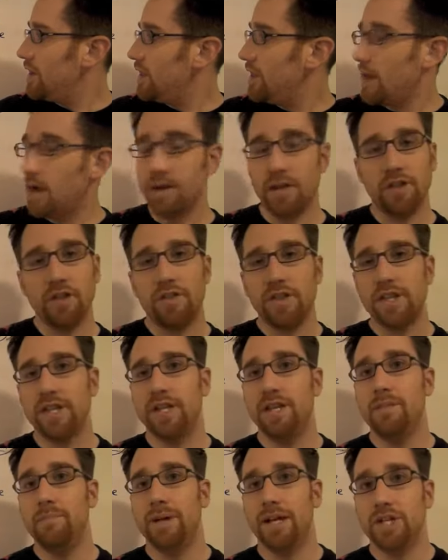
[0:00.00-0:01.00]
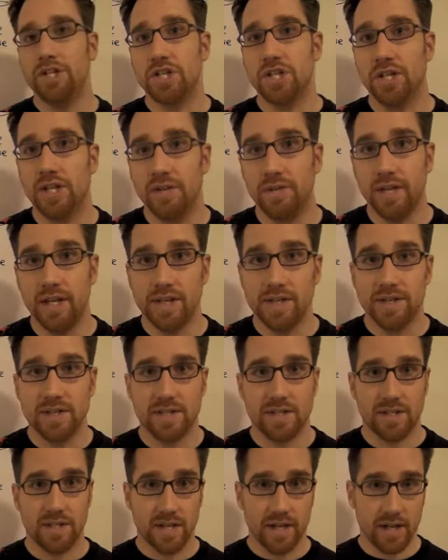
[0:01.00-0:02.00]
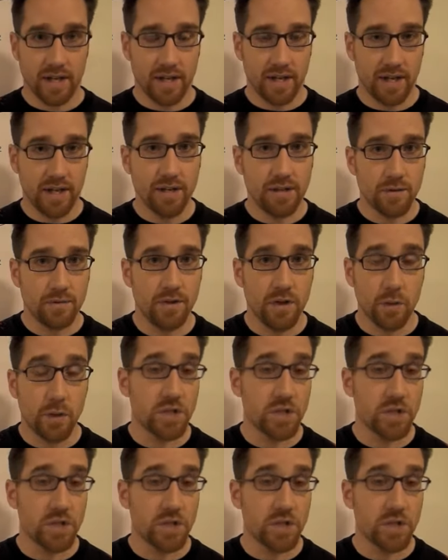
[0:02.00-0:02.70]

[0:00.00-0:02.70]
Another thing that he mentioned in this interview,